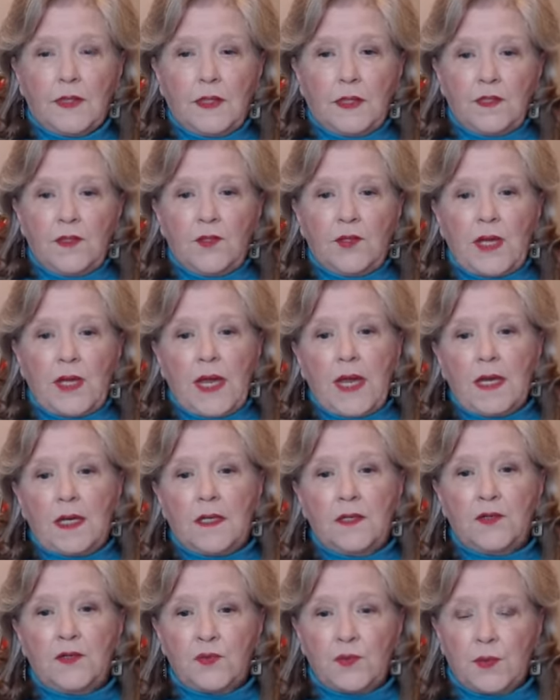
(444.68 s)
you can't
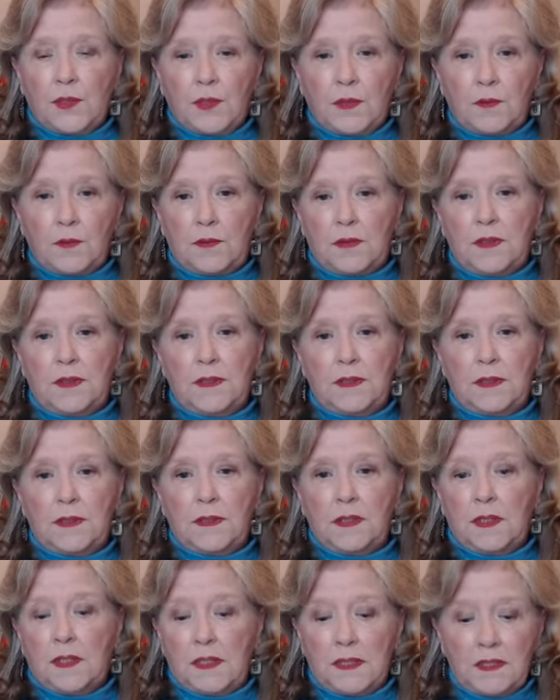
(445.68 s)
control it
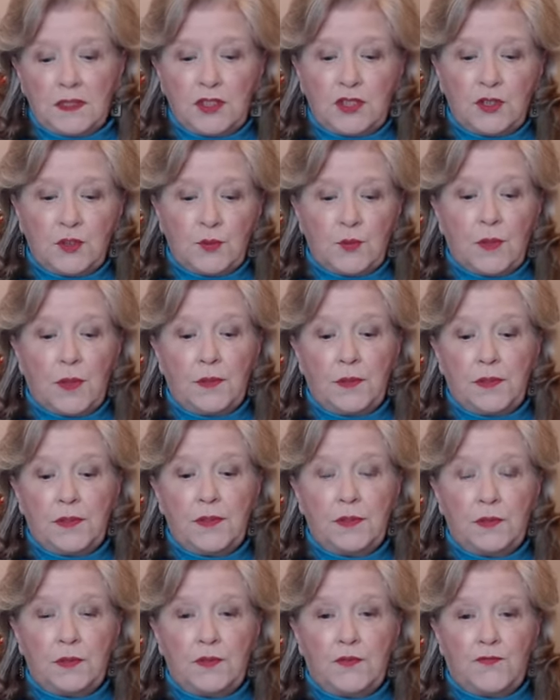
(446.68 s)
unless you wrote in
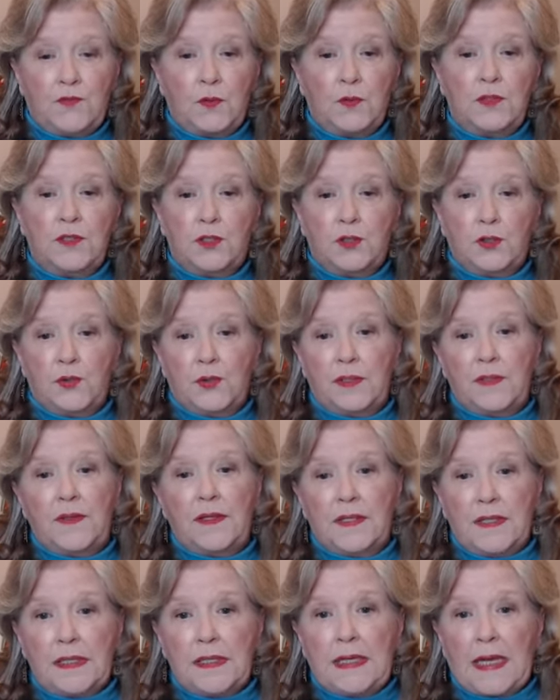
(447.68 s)
your divorce decree
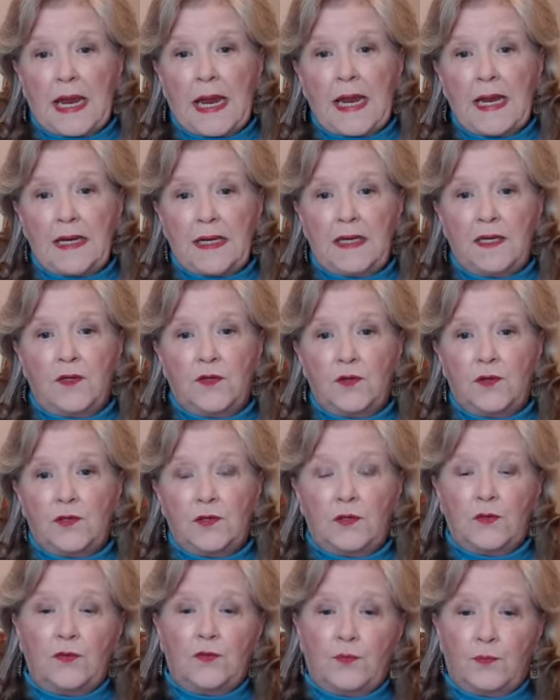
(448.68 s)
that he can't
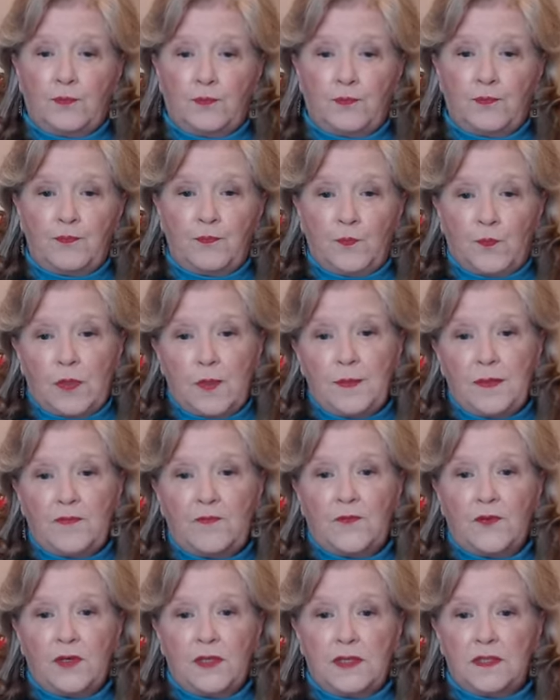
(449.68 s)
introduce women
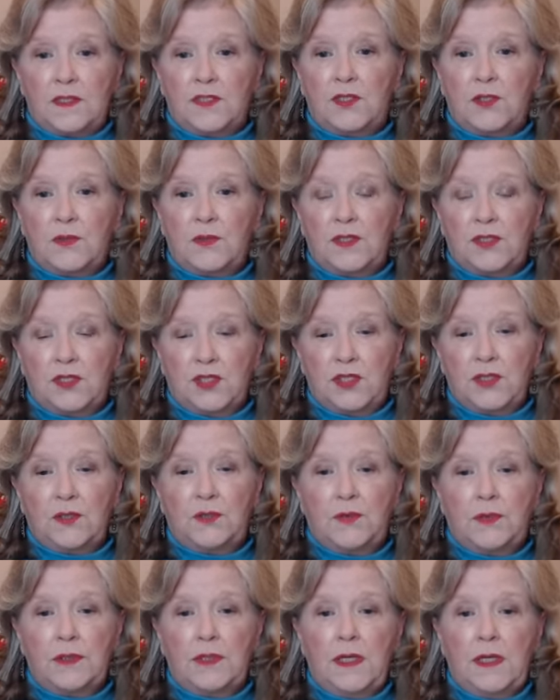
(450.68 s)
friends to his
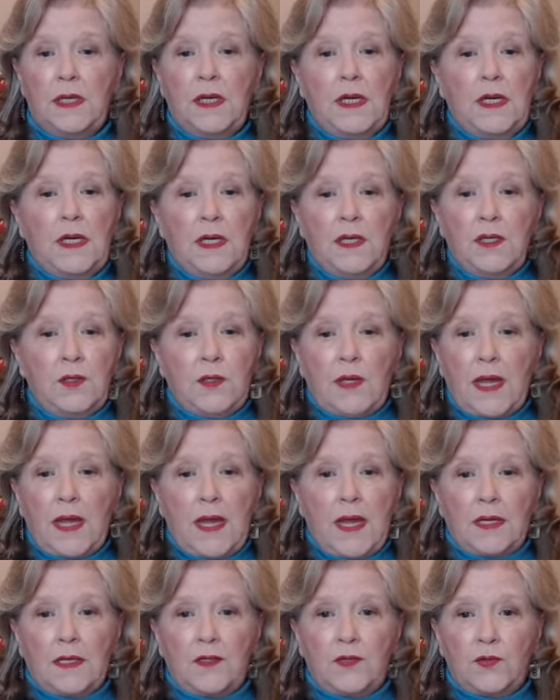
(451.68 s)
children. You
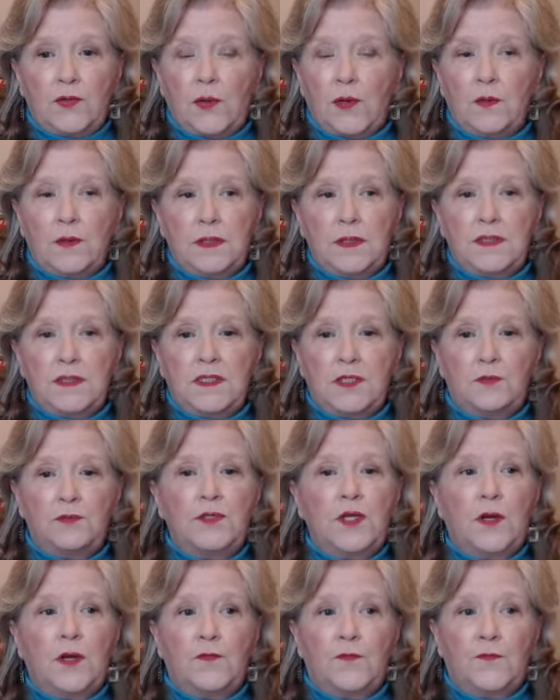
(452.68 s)
can't control it, so
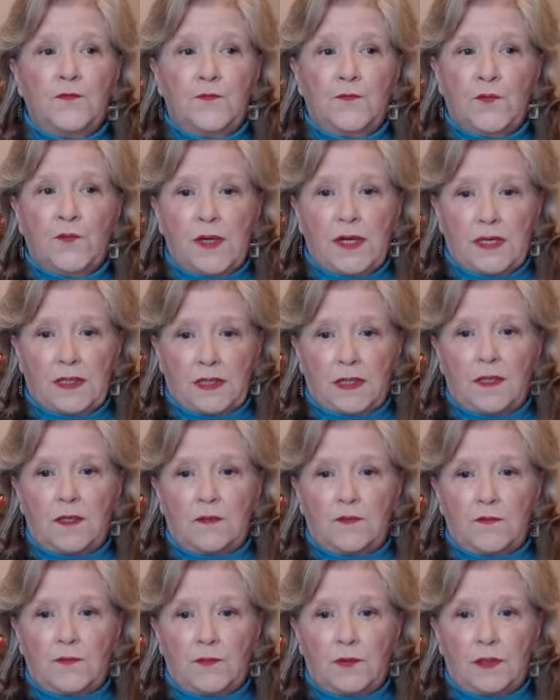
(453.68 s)
don't fret
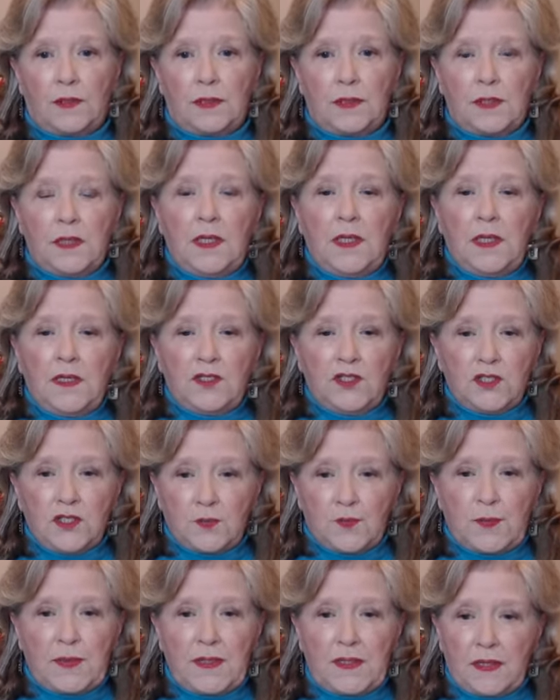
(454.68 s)
over it.
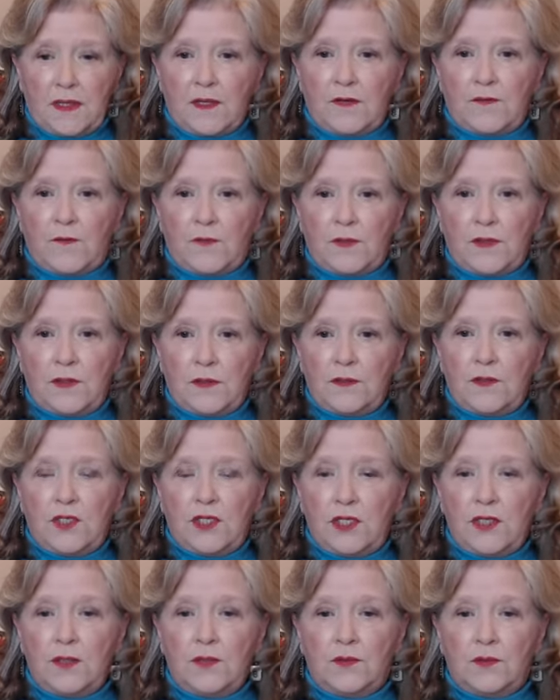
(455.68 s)
Just be there for your
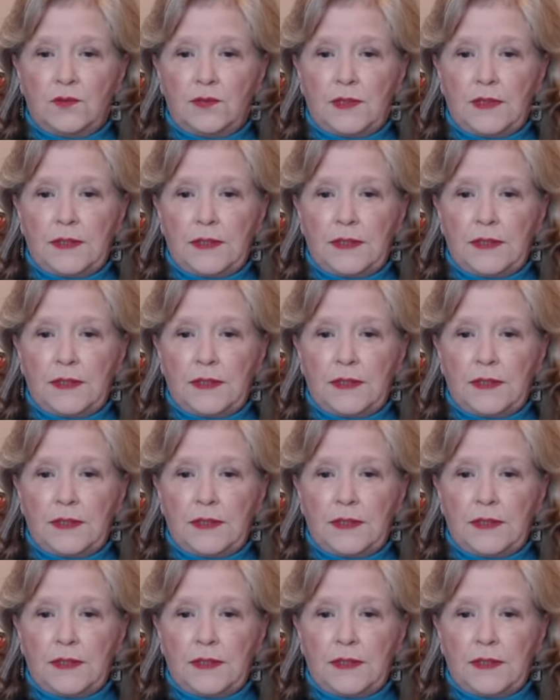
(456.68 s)
children.